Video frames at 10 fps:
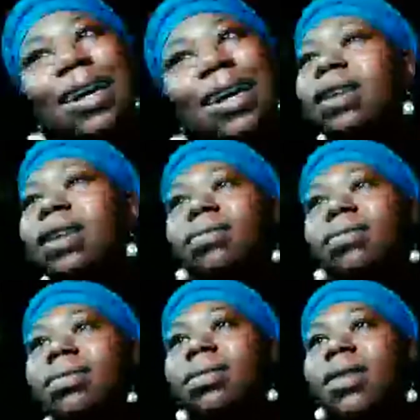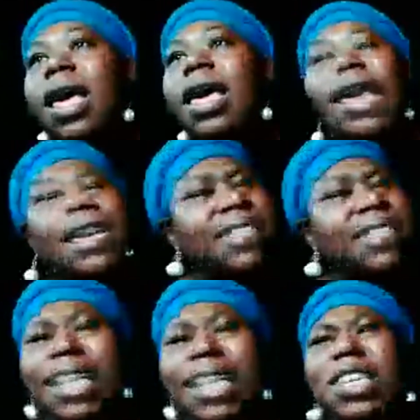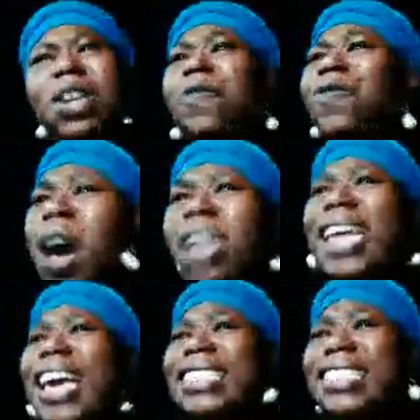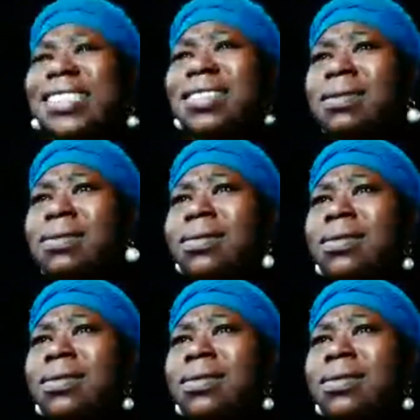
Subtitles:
it. And sell it to the fullest.